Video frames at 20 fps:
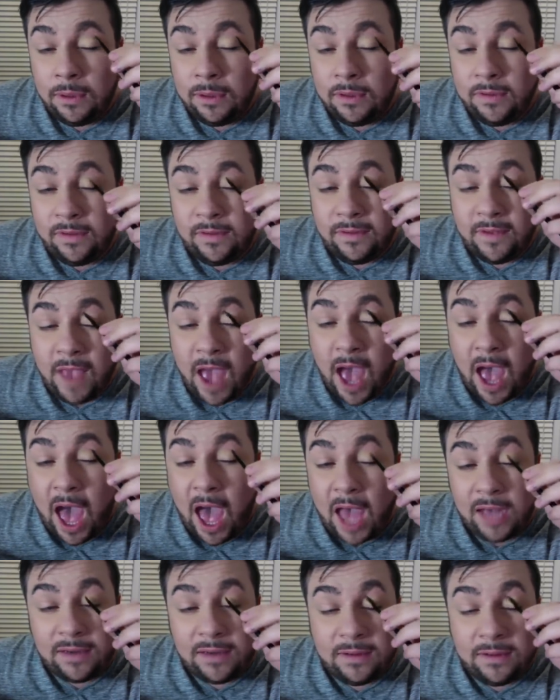This is
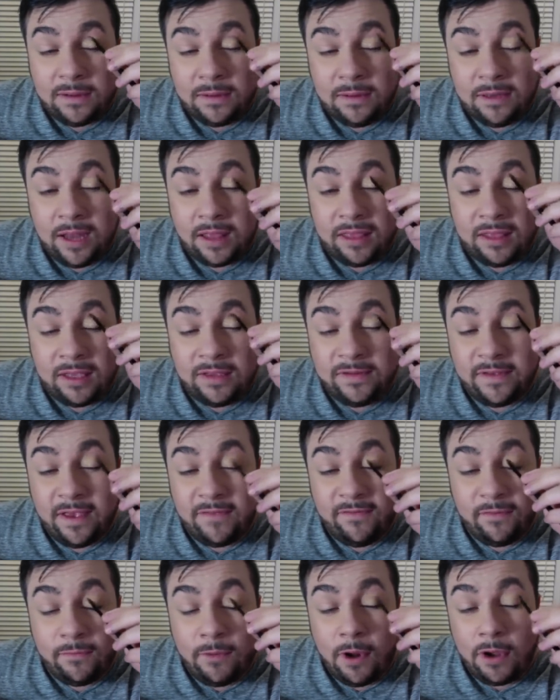art. Nothing is
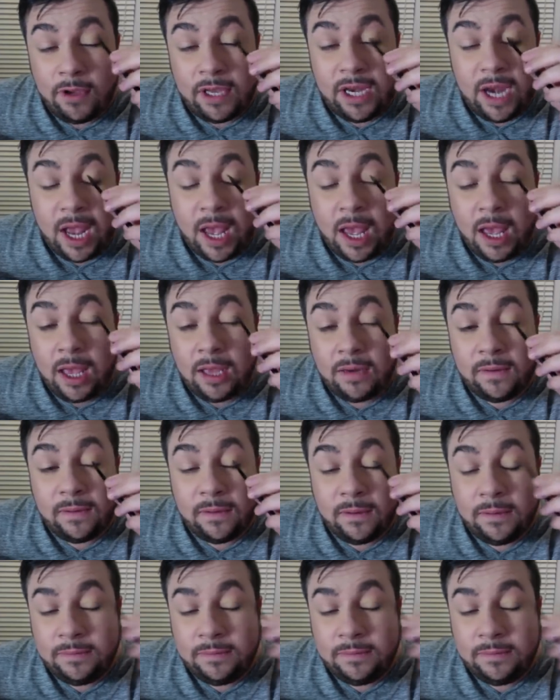ever wrong in art.